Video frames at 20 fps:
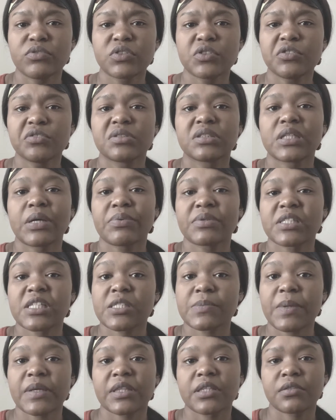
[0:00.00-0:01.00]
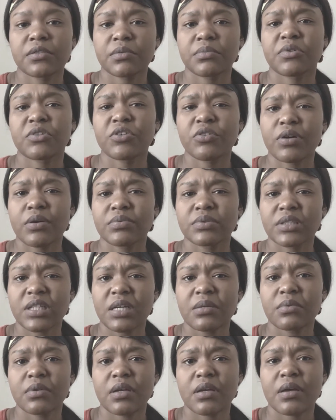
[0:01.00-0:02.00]
cool because I wasn't expecting them to know I was
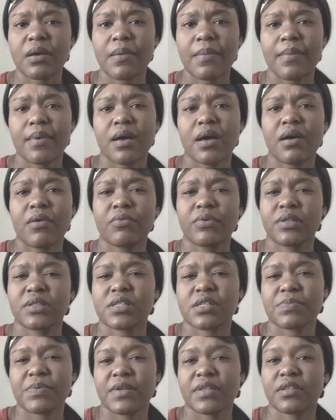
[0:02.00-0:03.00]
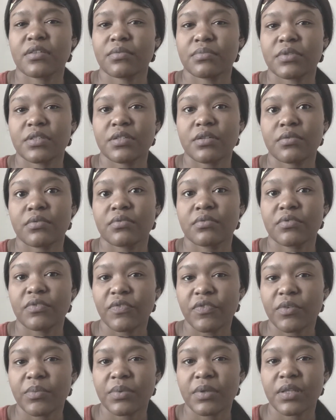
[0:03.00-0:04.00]
coming, but I was expecting them to know. You
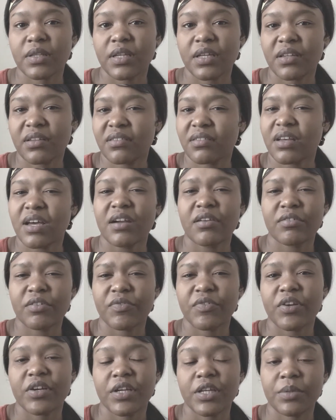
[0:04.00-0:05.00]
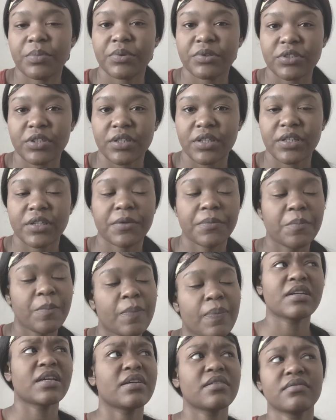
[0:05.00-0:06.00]
feel me? Like I don't know if y'all get it, but y'all get it.
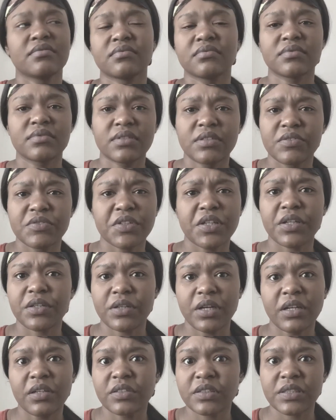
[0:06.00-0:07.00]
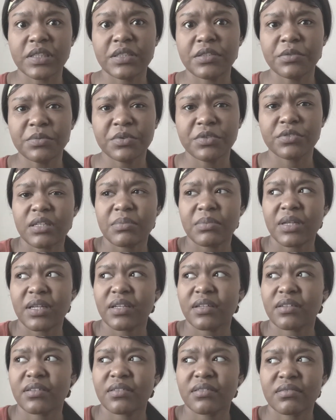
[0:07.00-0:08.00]
They, it was only I only seen them two. I'm
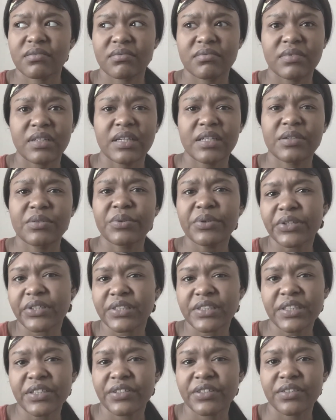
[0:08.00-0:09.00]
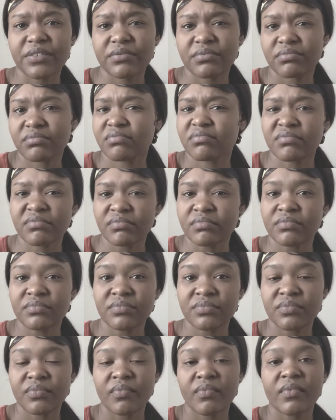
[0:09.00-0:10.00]
like like where's Sarah?
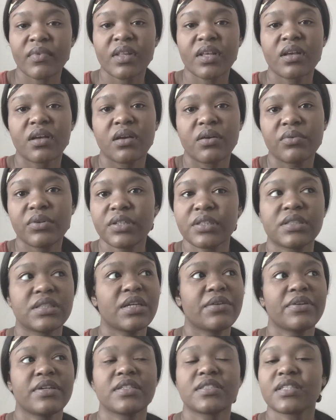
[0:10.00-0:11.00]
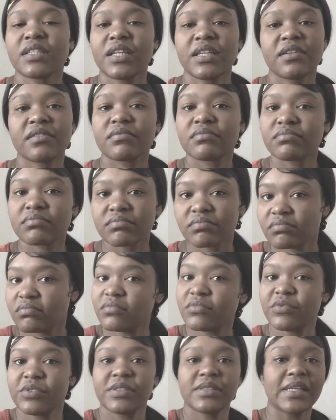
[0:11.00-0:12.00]
where's Sarah and Selena?
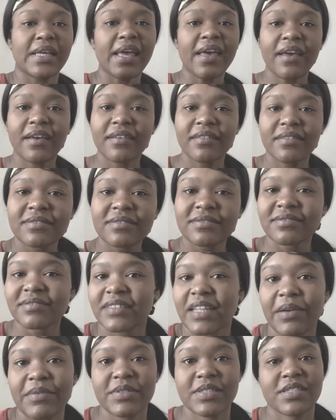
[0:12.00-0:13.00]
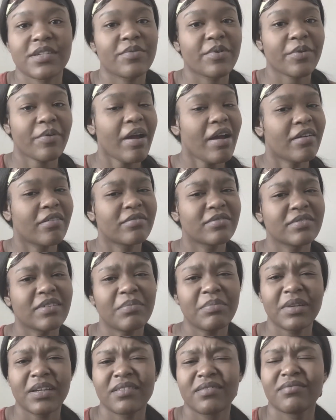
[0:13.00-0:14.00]
Where are they at? they was nowhere around.
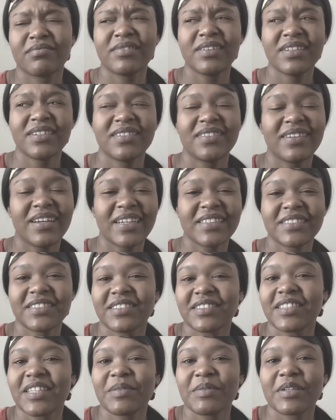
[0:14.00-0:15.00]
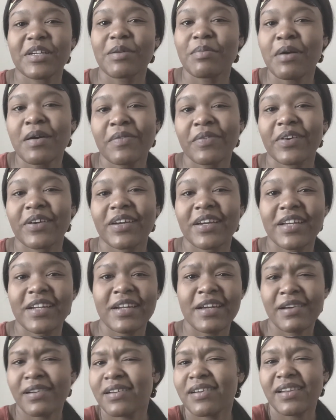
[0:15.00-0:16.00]
I'm like, what? She told me to come over and
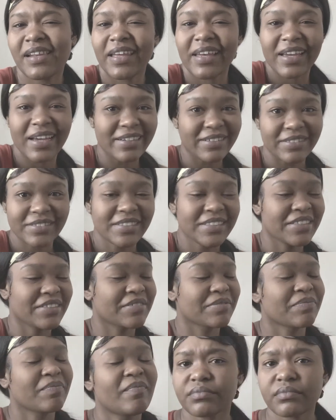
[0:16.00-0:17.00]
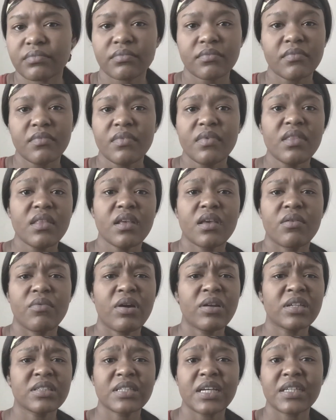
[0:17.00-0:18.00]
like, I don't see her.
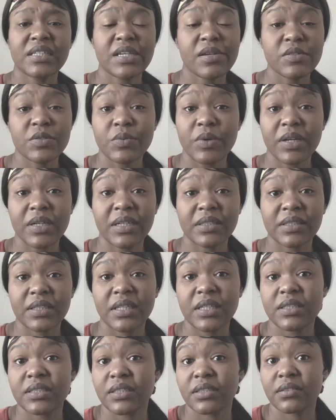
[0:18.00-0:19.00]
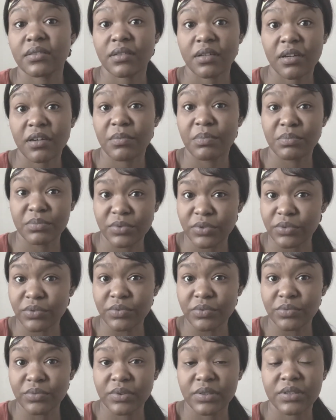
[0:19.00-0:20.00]
Around the time she was walking out the kitchen, her
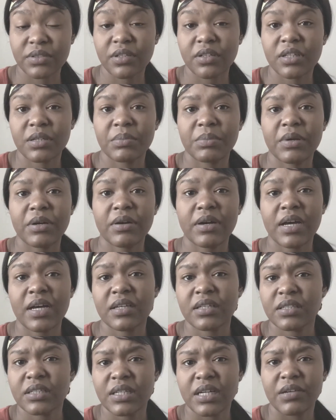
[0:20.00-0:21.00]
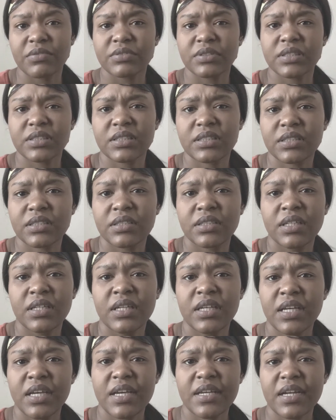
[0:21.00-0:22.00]
dude was talking about how good I was looking
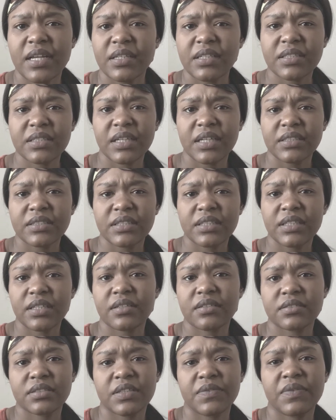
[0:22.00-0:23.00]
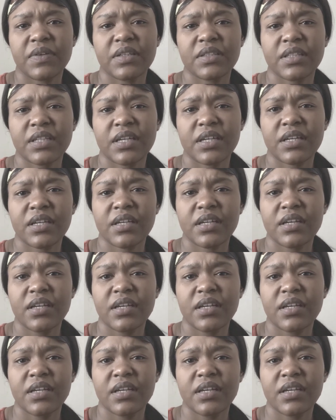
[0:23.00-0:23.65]
and I look nice today and stuff like that.